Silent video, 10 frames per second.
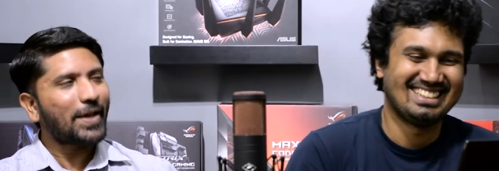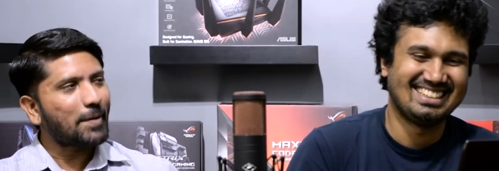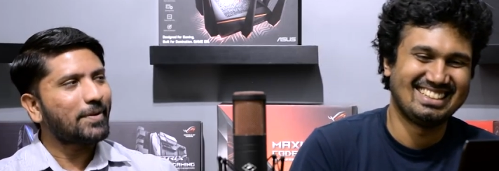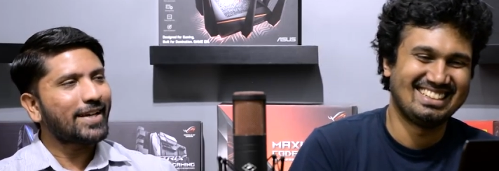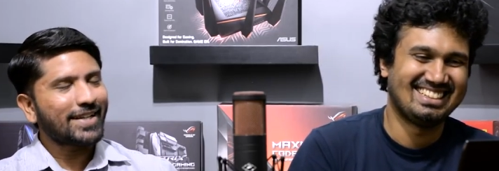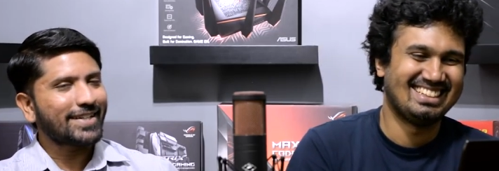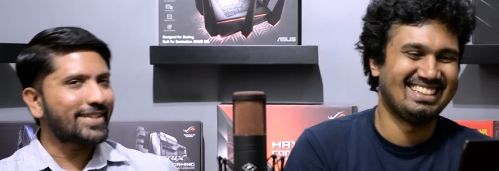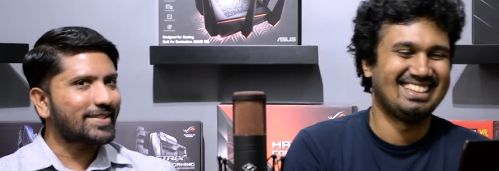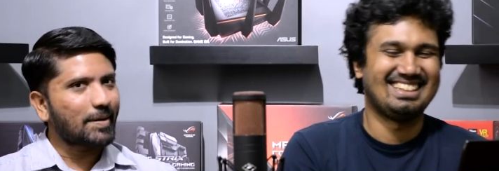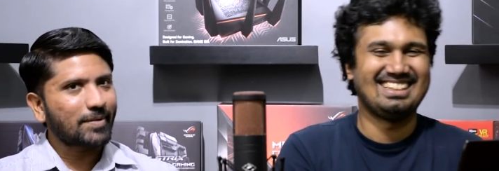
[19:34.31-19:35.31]
Speaker 1: how AMD and
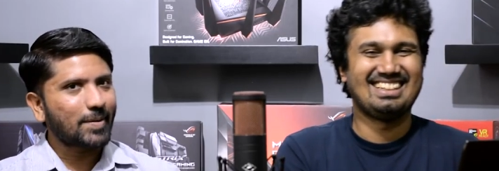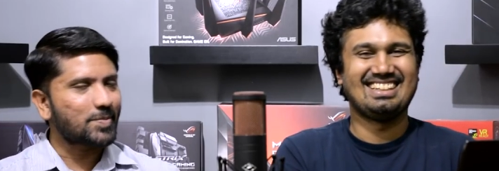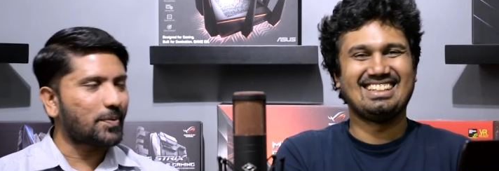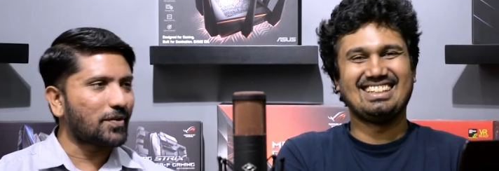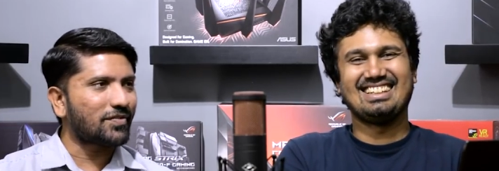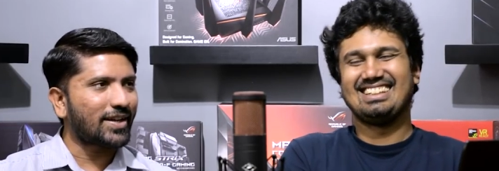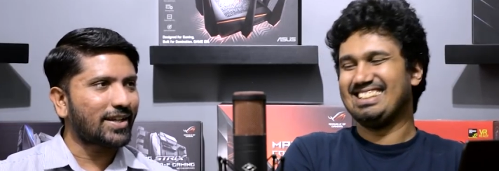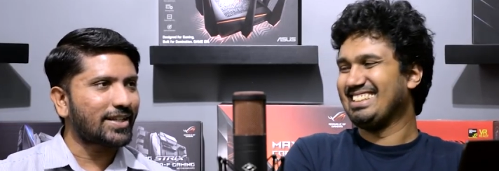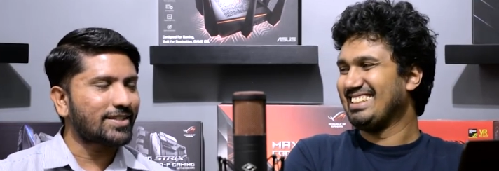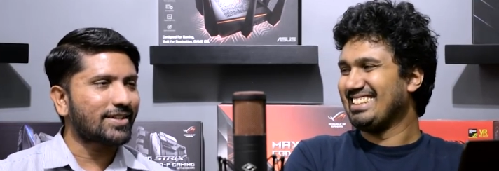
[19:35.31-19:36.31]
Intel sometimes poke fun
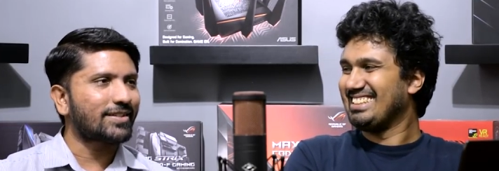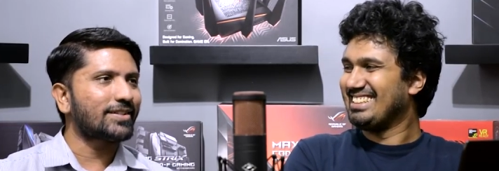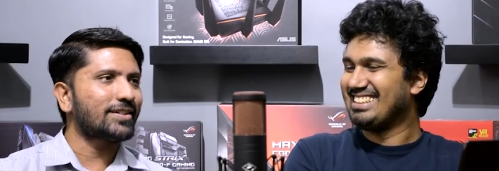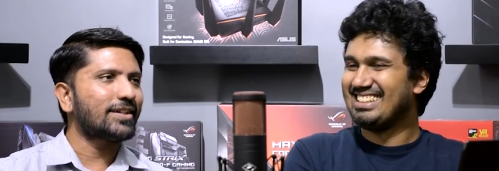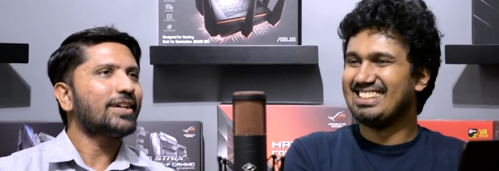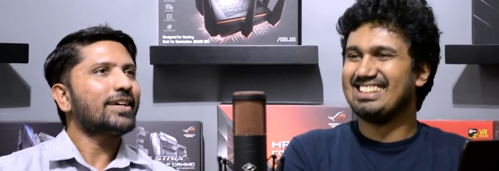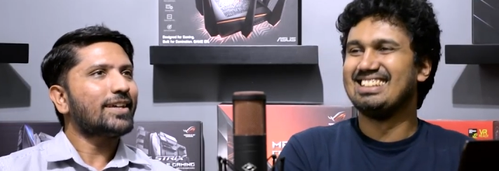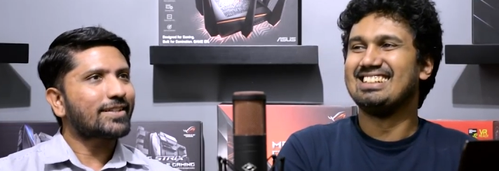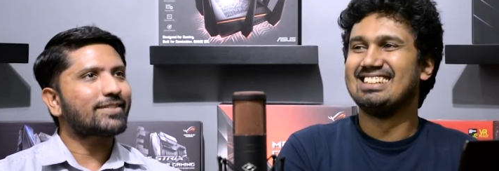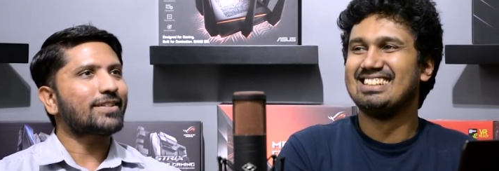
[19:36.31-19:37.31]
at each other.
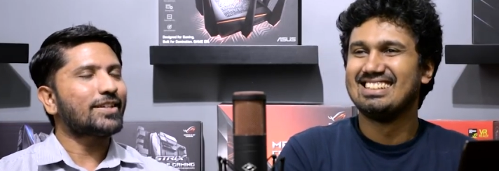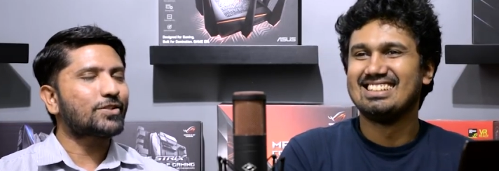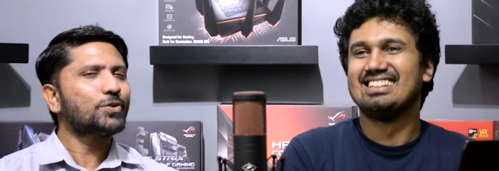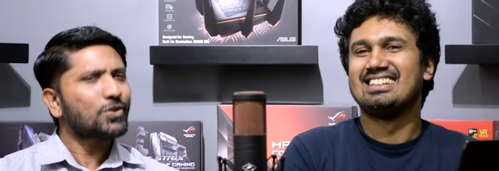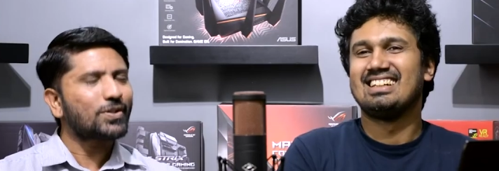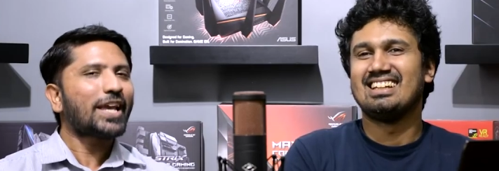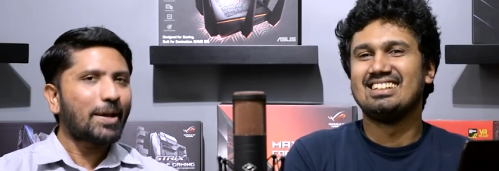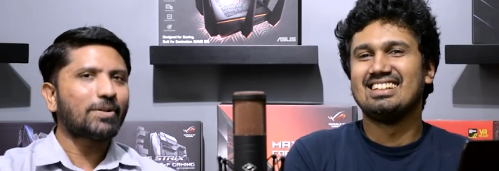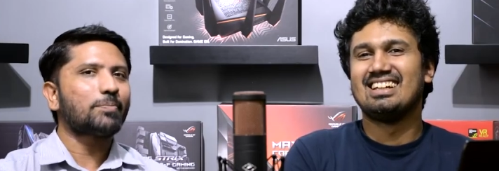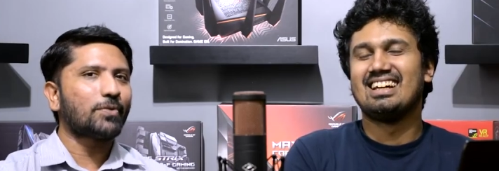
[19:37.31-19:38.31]
It's it's usually
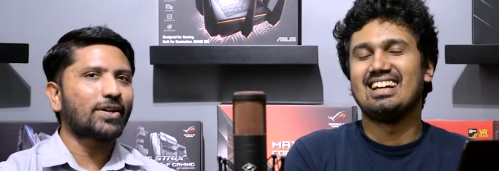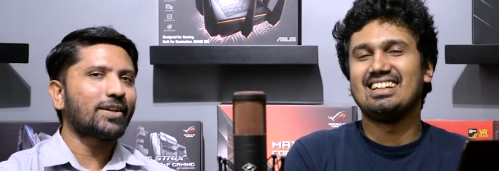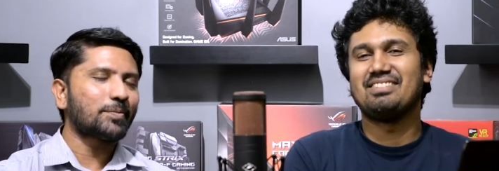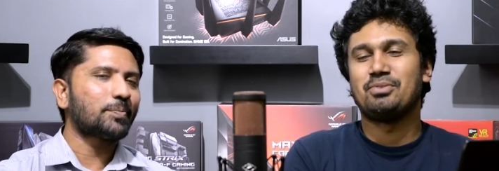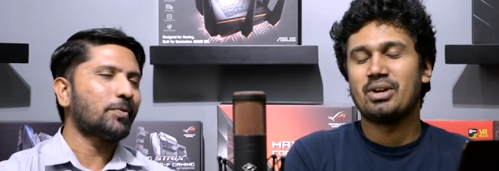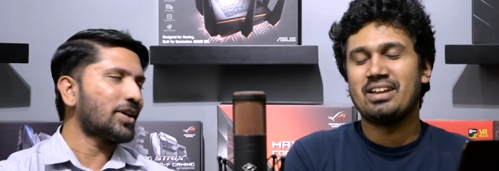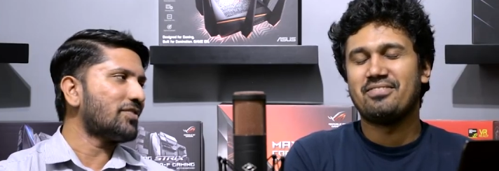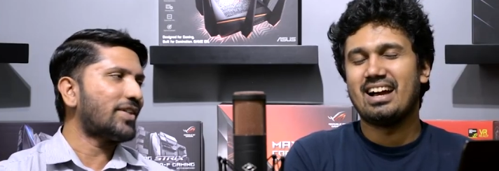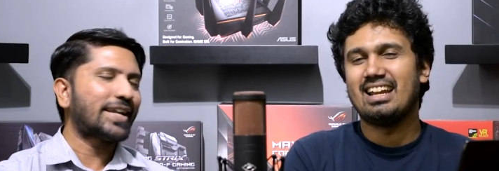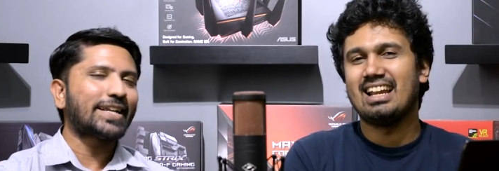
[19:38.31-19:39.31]
AMD poking, poking, poking
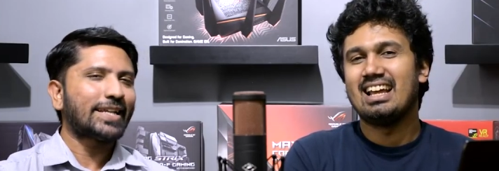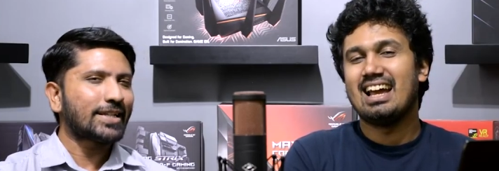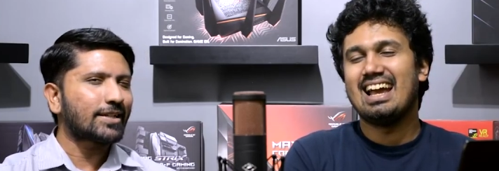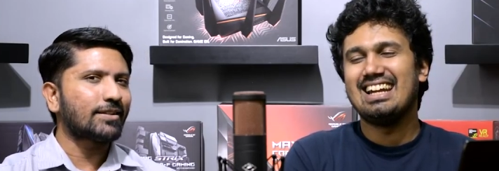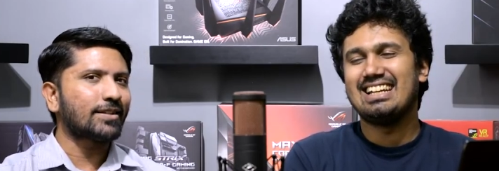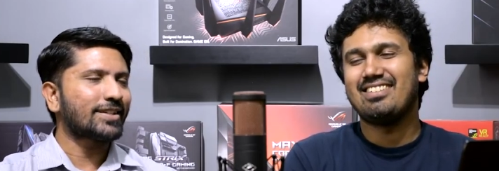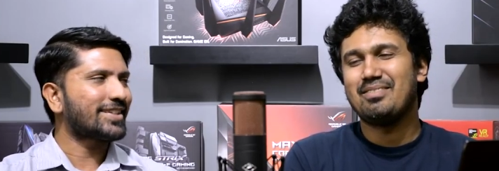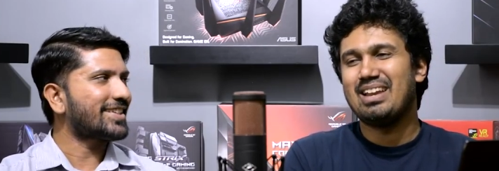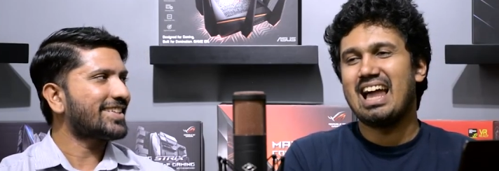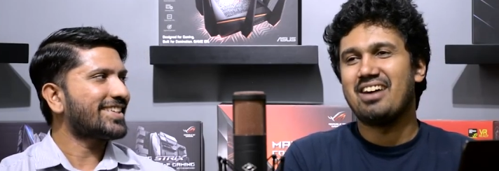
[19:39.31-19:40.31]
fun, fun at, Intel. And Intel
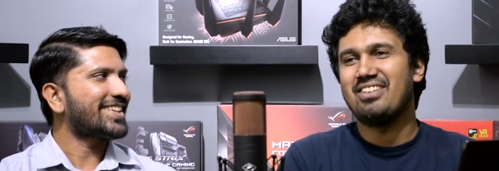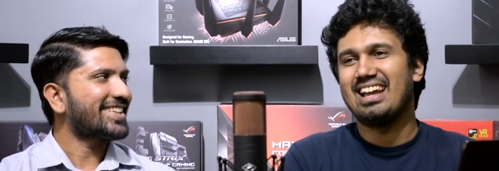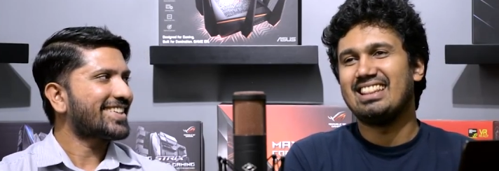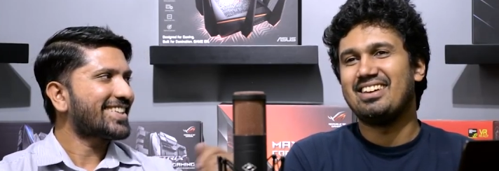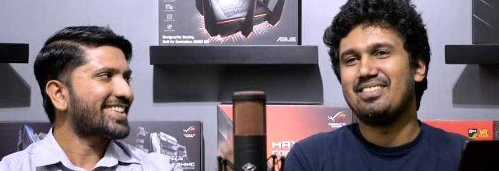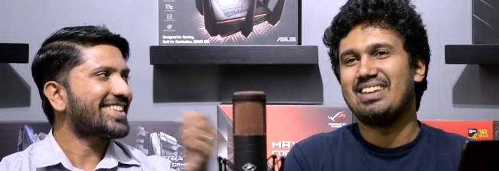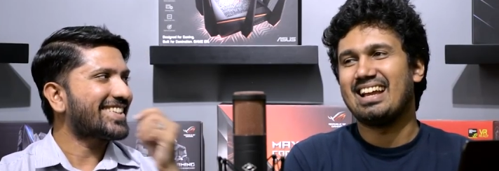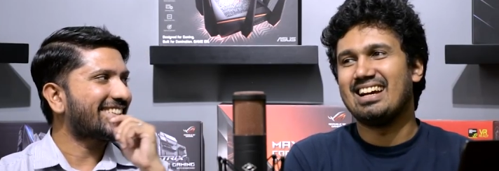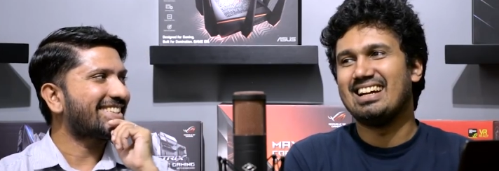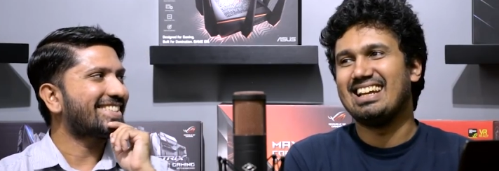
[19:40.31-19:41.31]
Speaker 2: will be laughing and they'll be
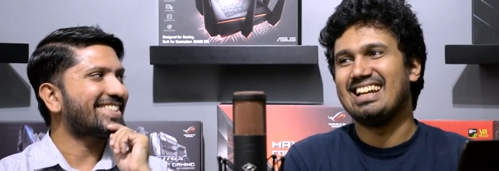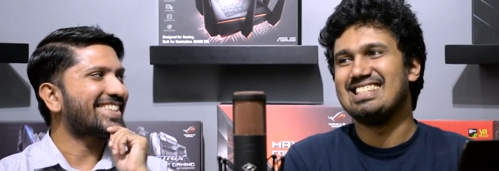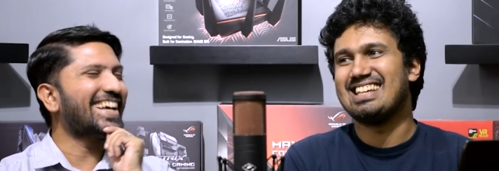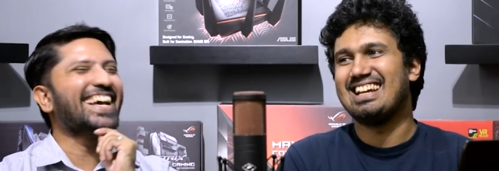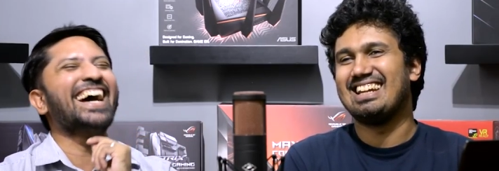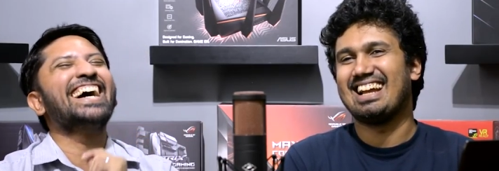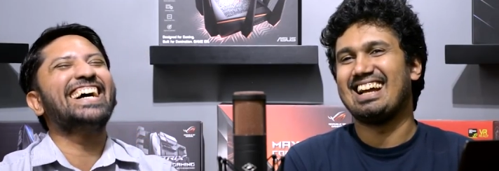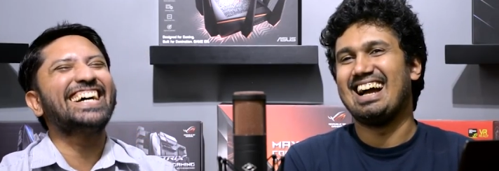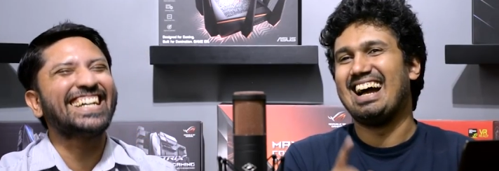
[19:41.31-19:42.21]
like hurting inside. Like,